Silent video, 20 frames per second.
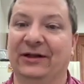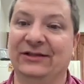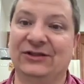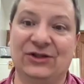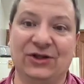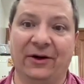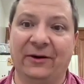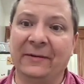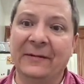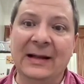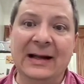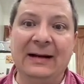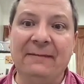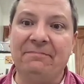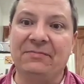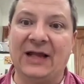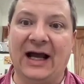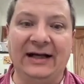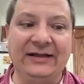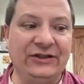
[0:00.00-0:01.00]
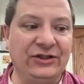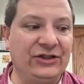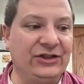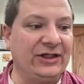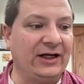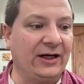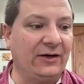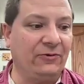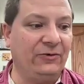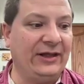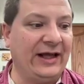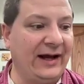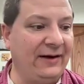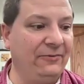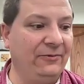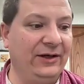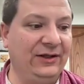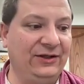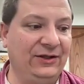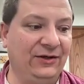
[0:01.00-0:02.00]
And so I just share
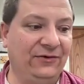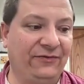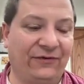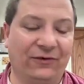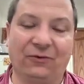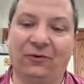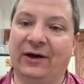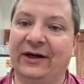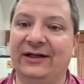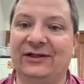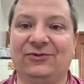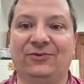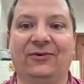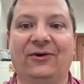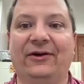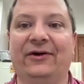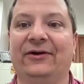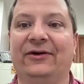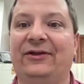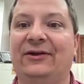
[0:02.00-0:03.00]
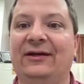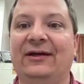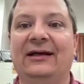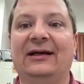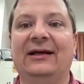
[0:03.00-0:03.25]
that with you for what it's worth,